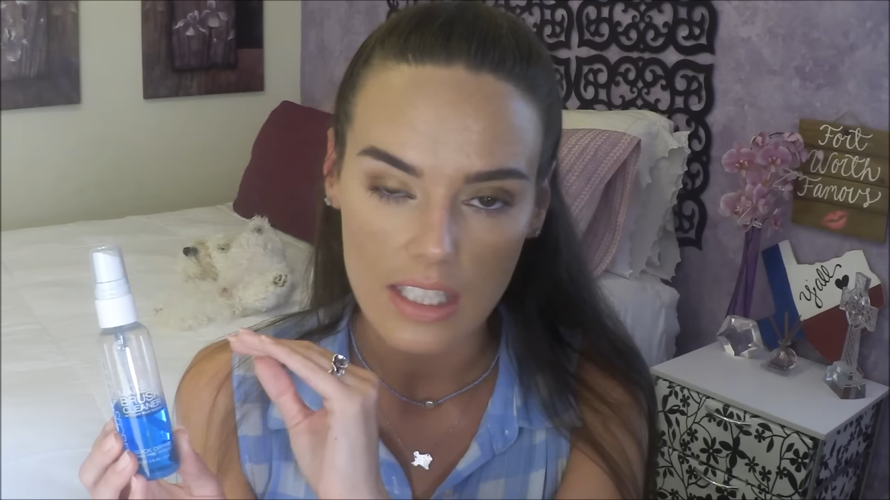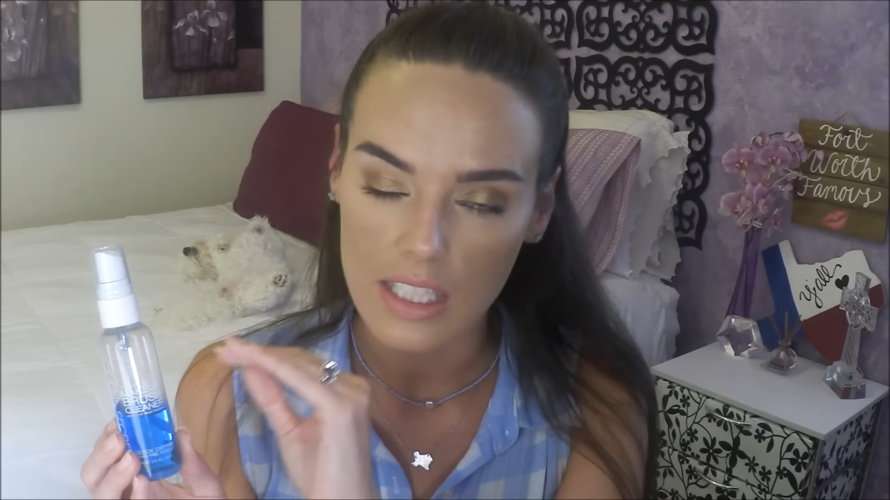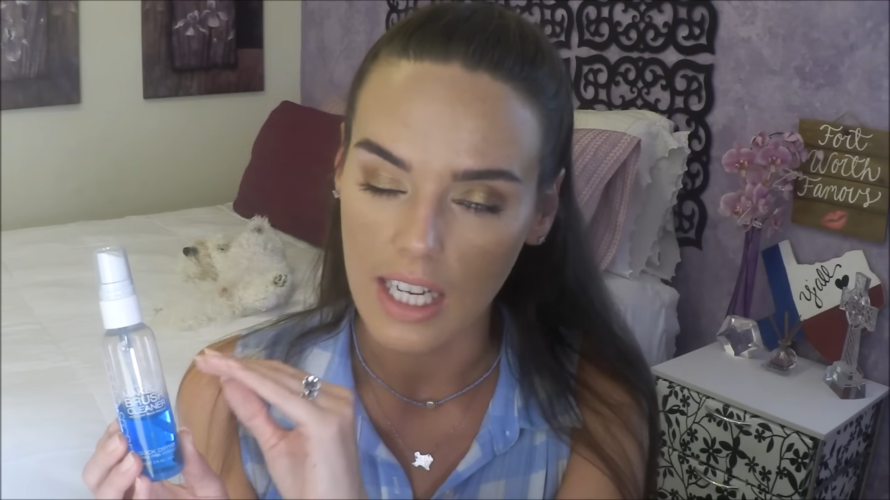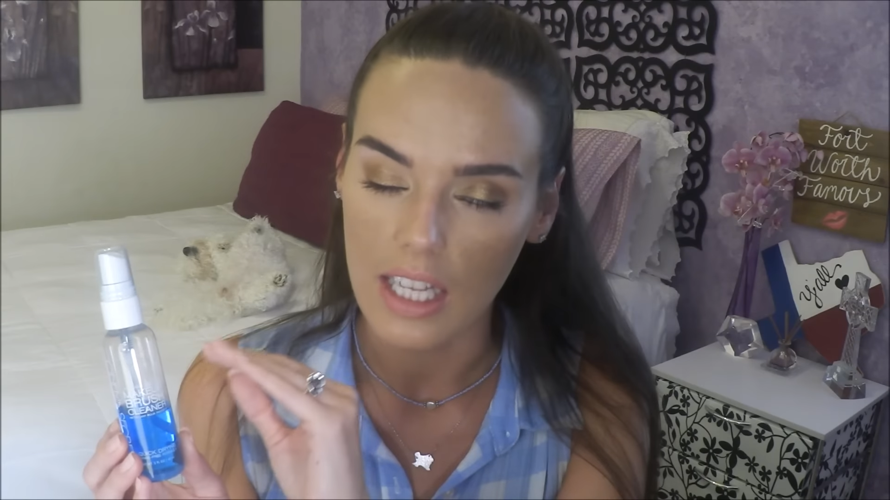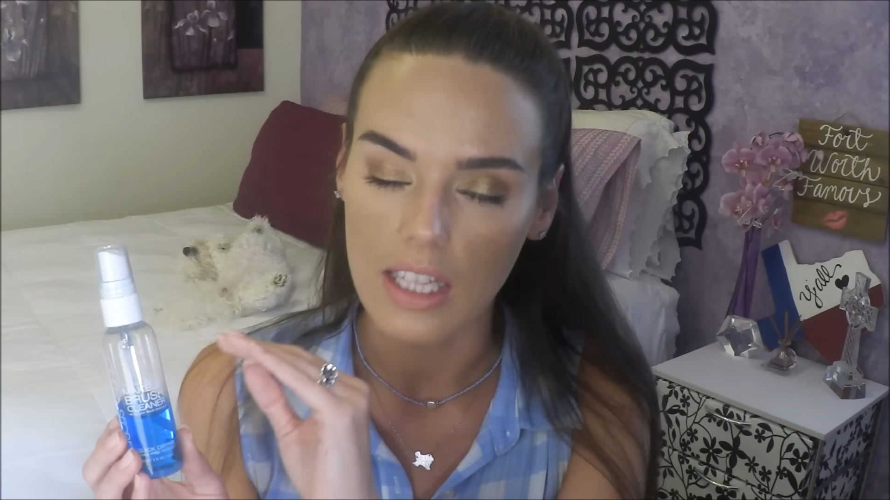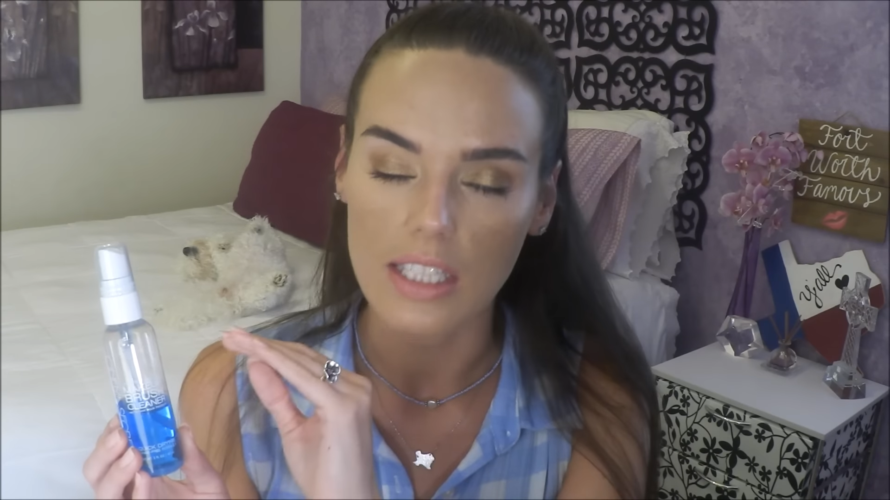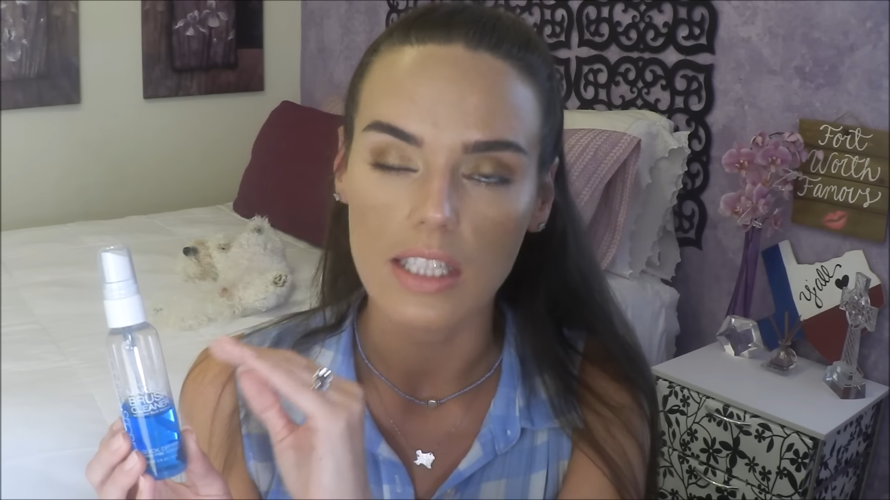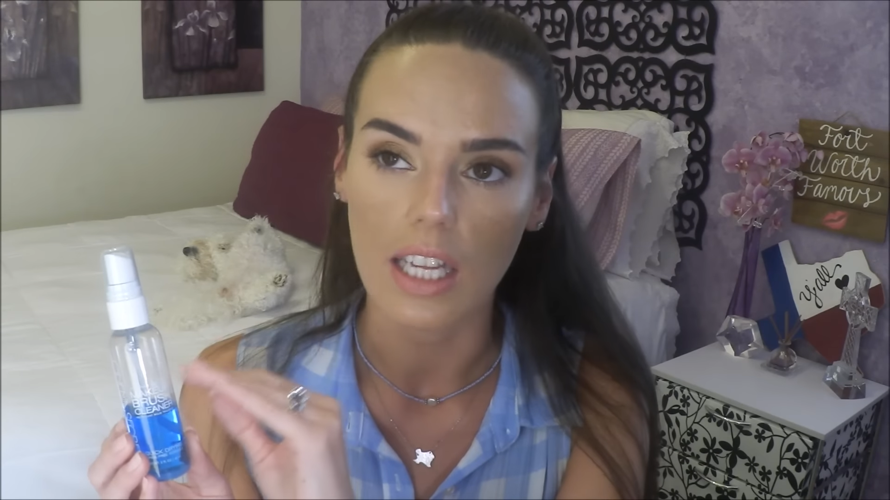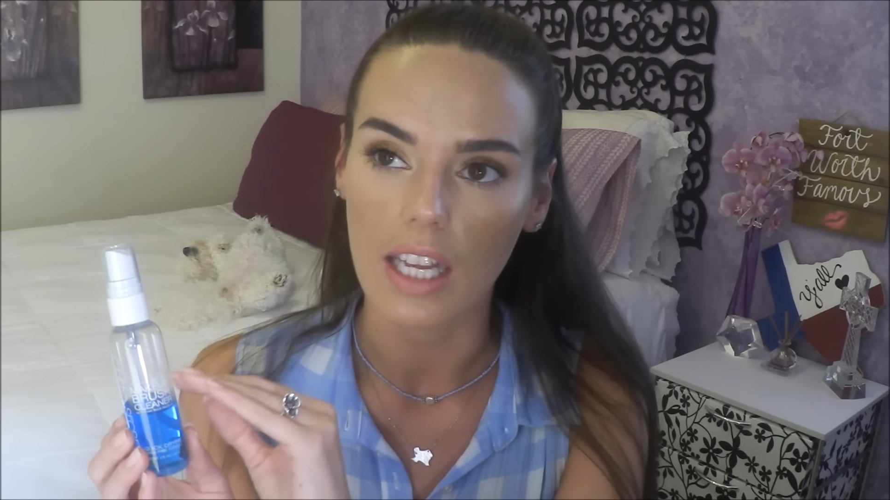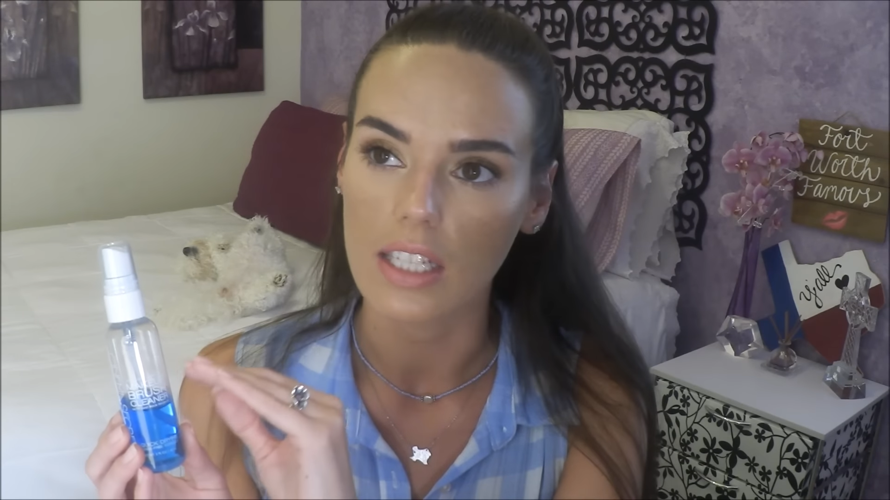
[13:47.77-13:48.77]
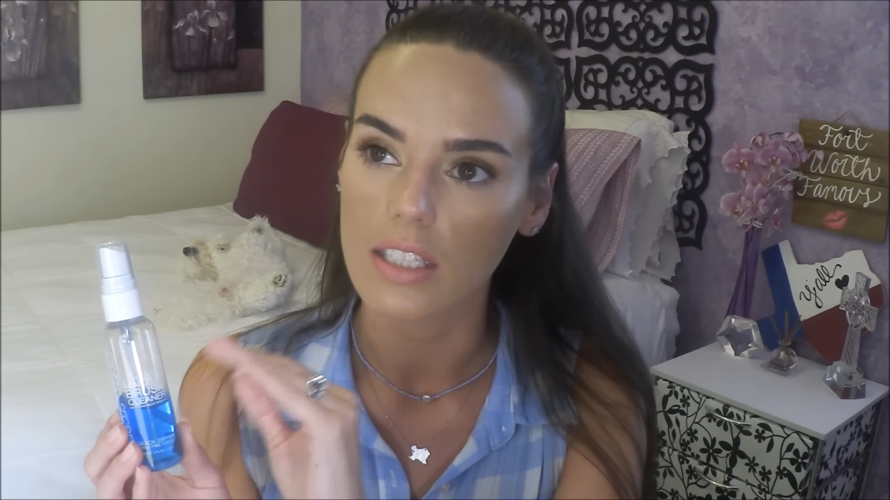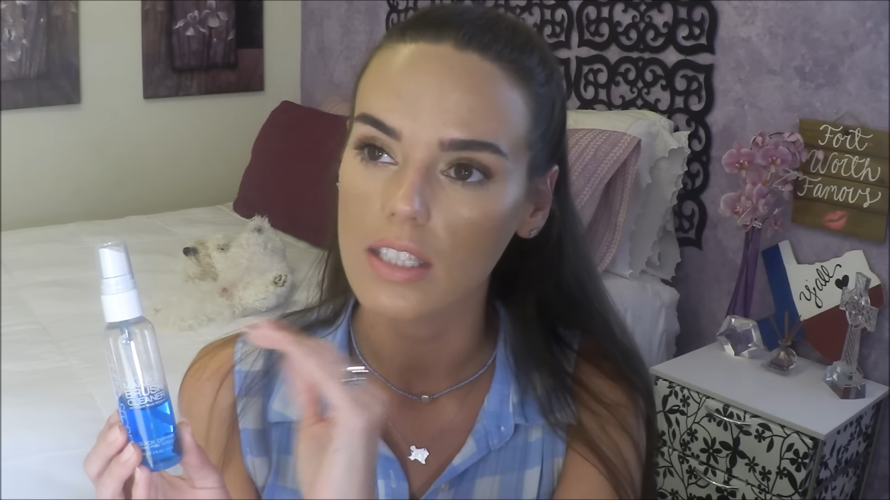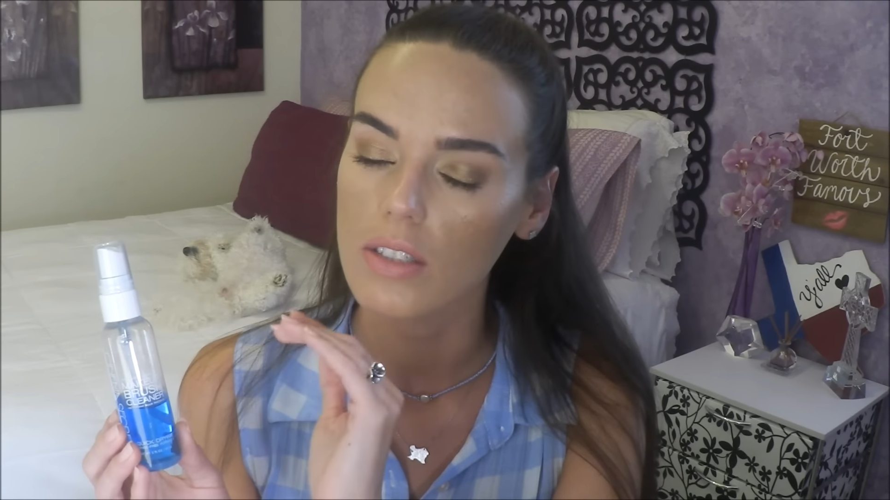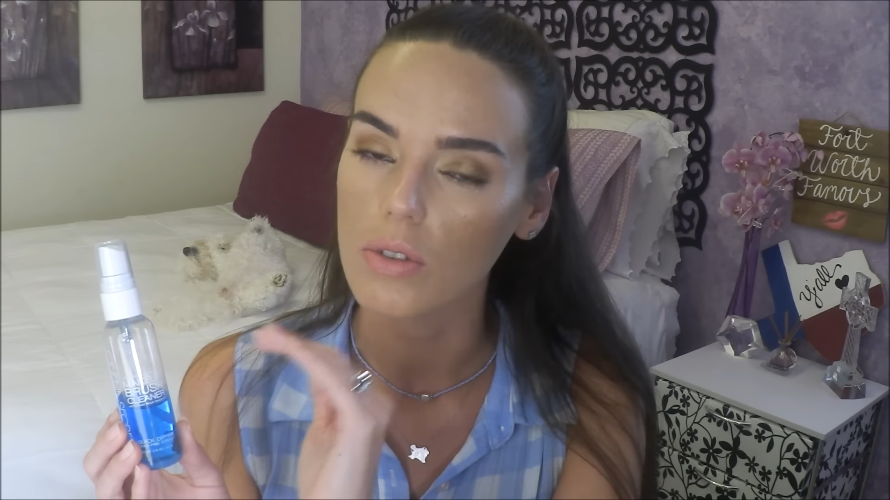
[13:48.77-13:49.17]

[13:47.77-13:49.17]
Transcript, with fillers: stand the scent.